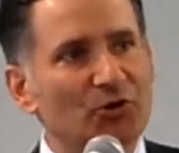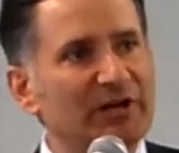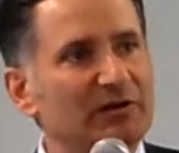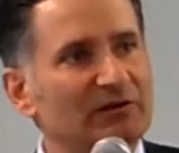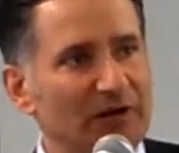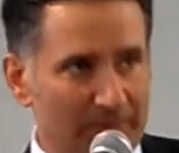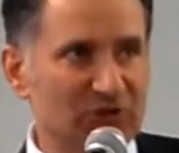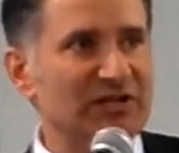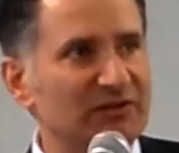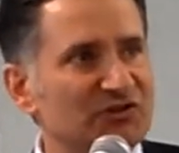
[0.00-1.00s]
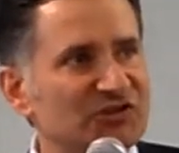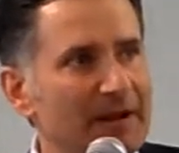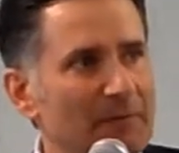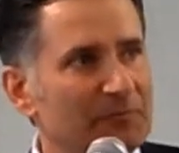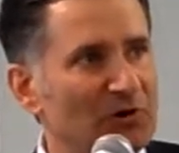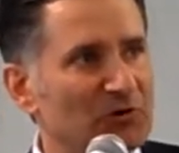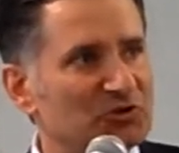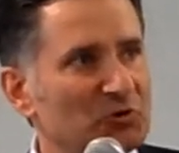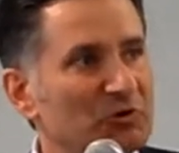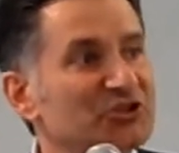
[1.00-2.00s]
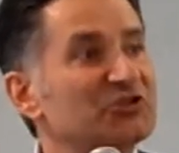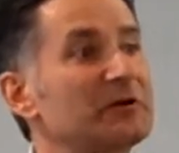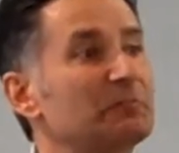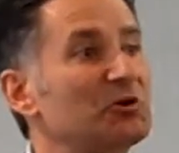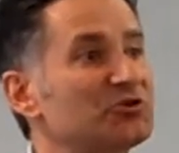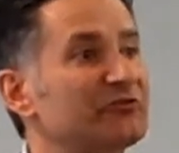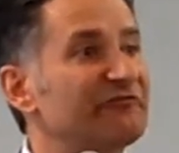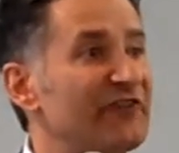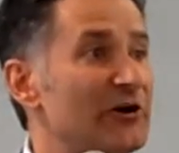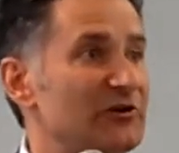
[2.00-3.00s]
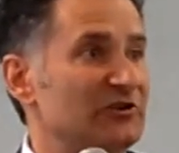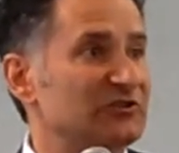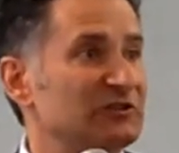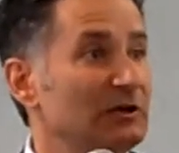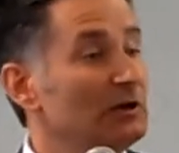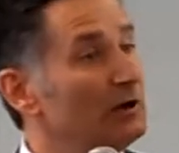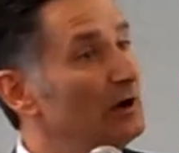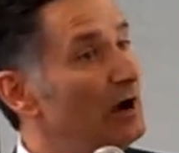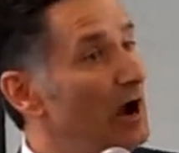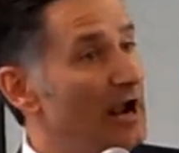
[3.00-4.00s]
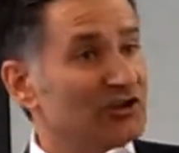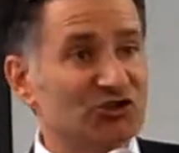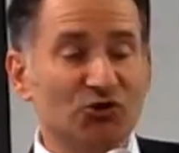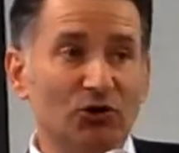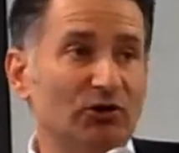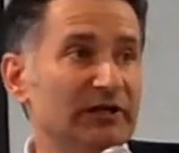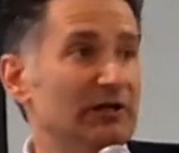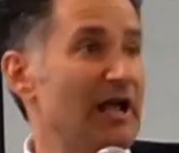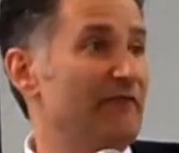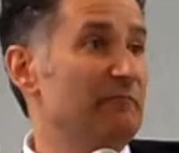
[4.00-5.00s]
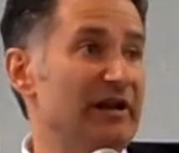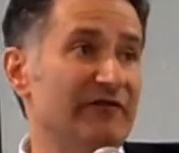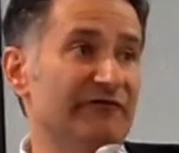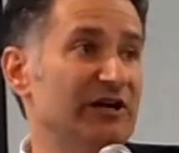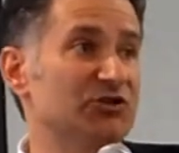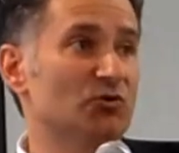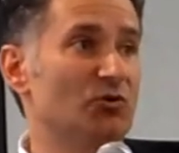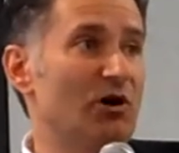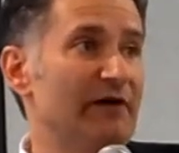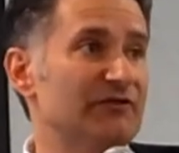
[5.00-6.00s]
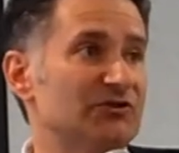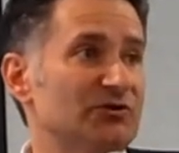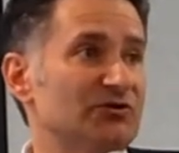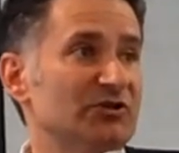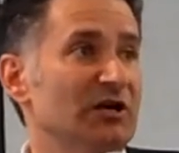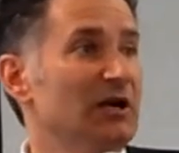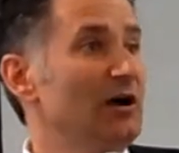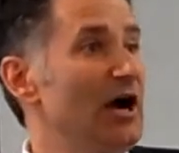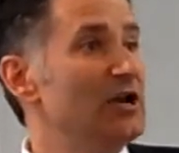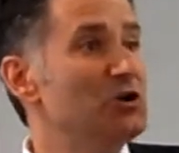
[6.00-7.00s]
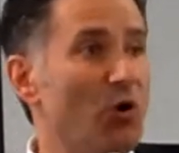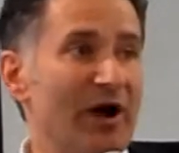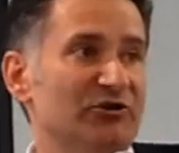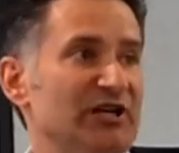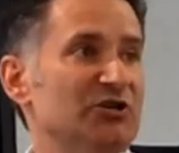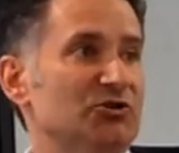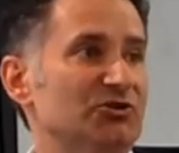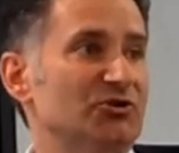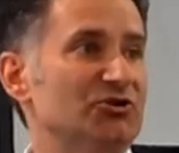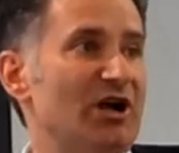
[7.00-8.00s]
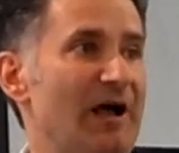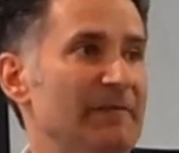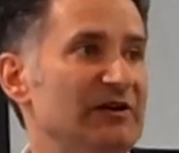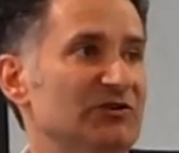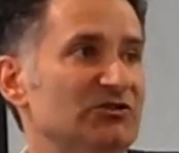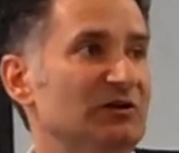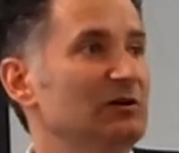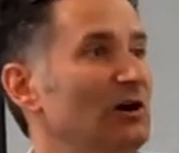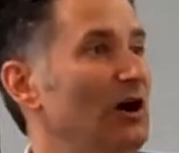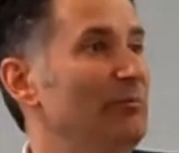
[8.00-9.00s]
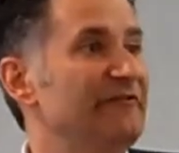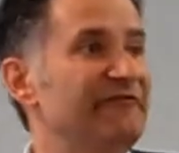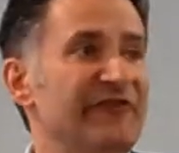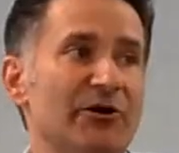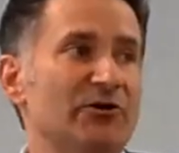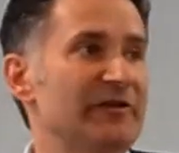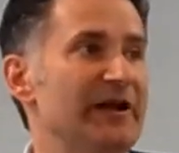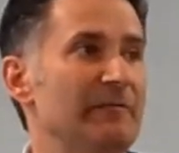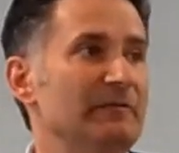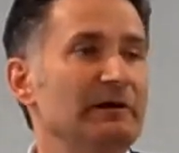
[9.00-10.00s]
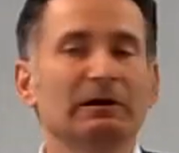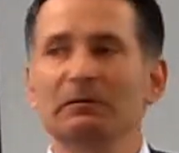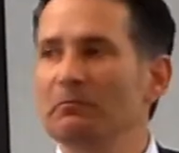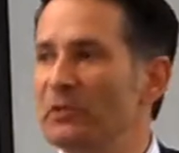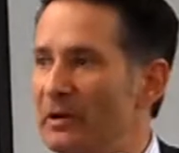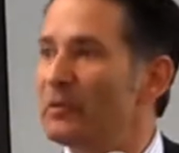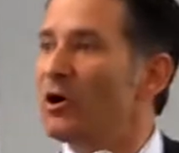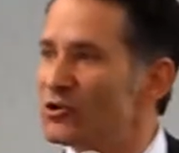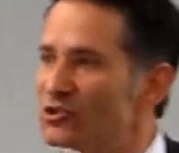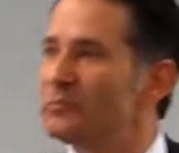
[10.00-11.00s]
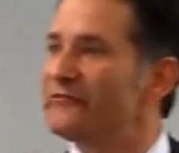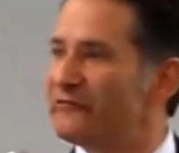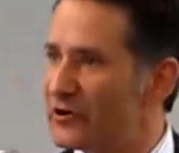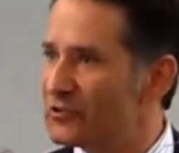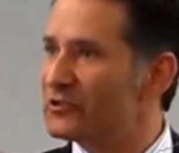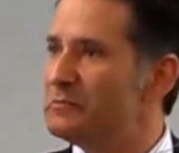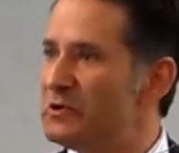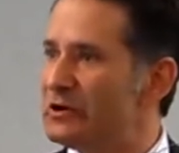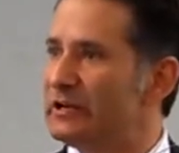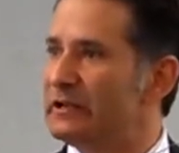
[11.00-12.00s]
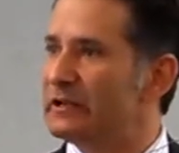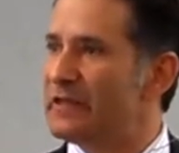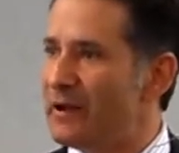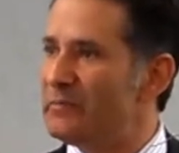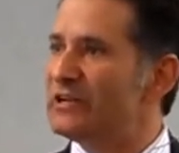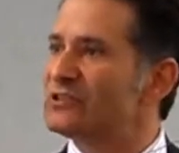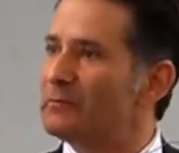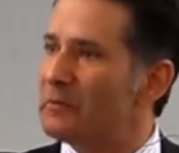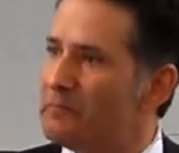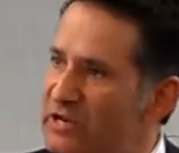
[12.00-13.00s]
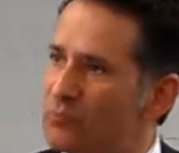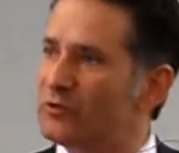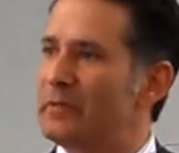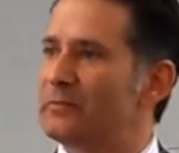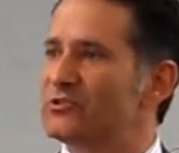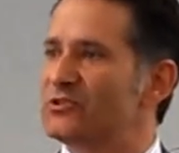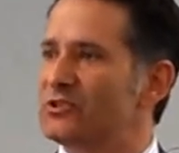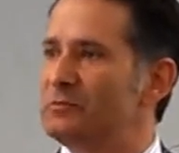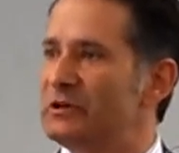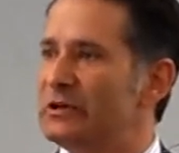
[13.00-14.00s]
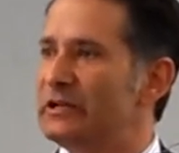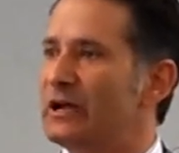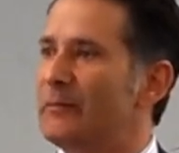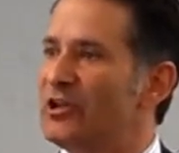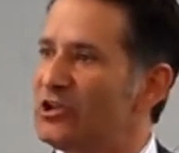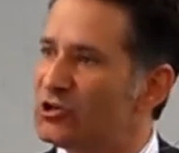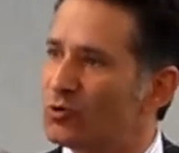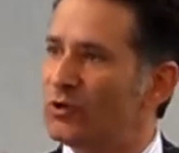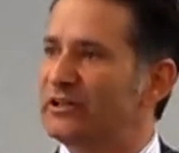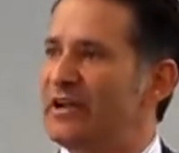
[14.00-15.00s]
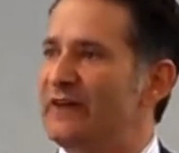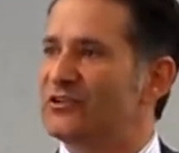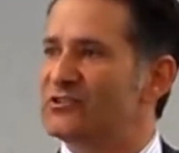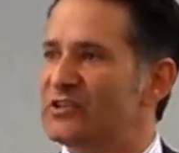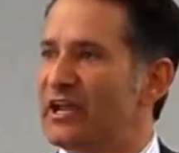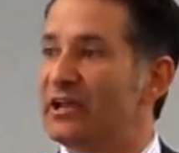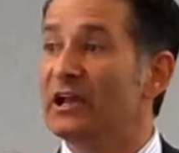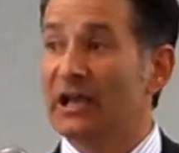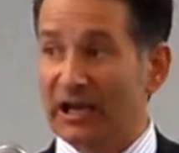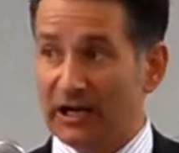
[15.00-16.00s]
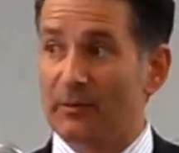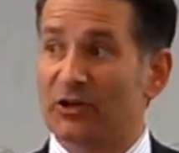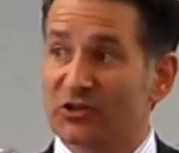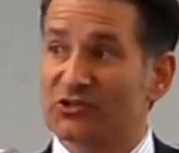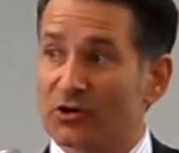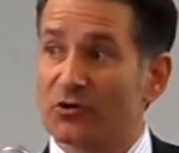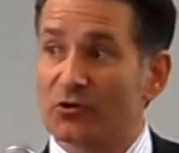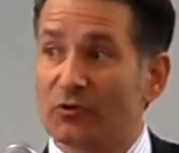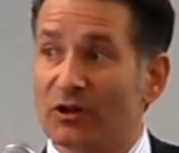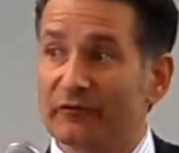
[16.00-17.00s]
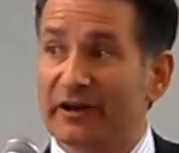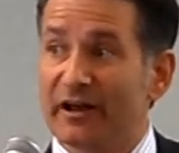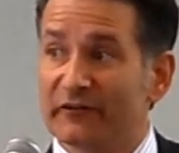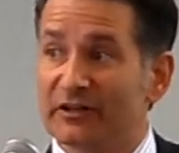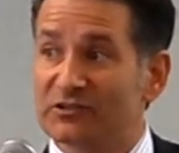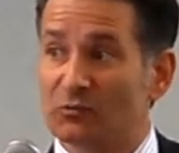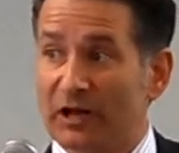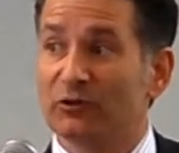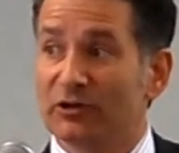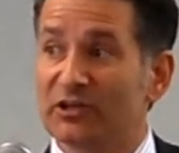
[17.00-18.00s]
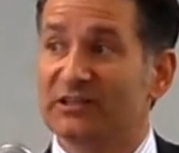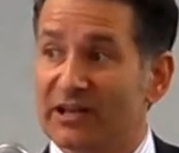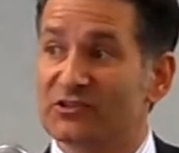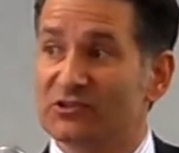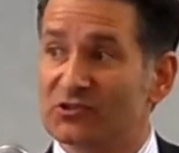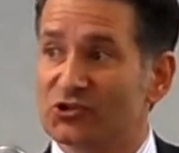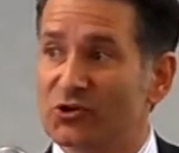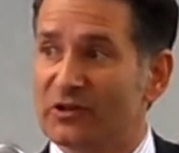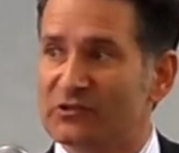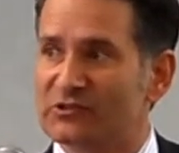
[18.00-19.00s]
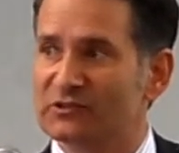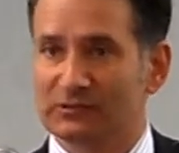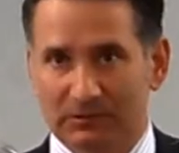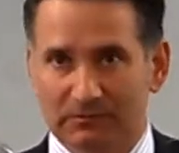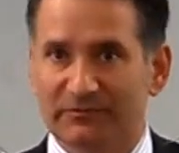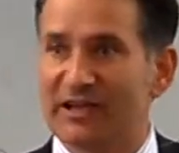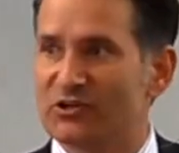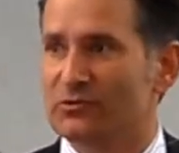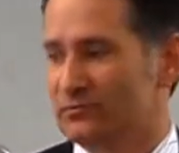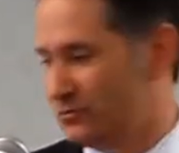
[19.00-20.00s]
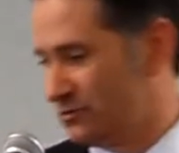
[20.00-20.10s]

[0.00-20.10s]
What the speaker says: or shooting, I'm going to take the same approach, which is the approach of fairness. I certainly have many friends who are officers. I know how dangerous their job is. I'll be fair to them, but I'm going to also be fair to the community. And that means I'm going to meet with members of the community, I'm going to hear what they have to say, and I'm going to consider the relevant evidence when I look at tasings and shootings. Thank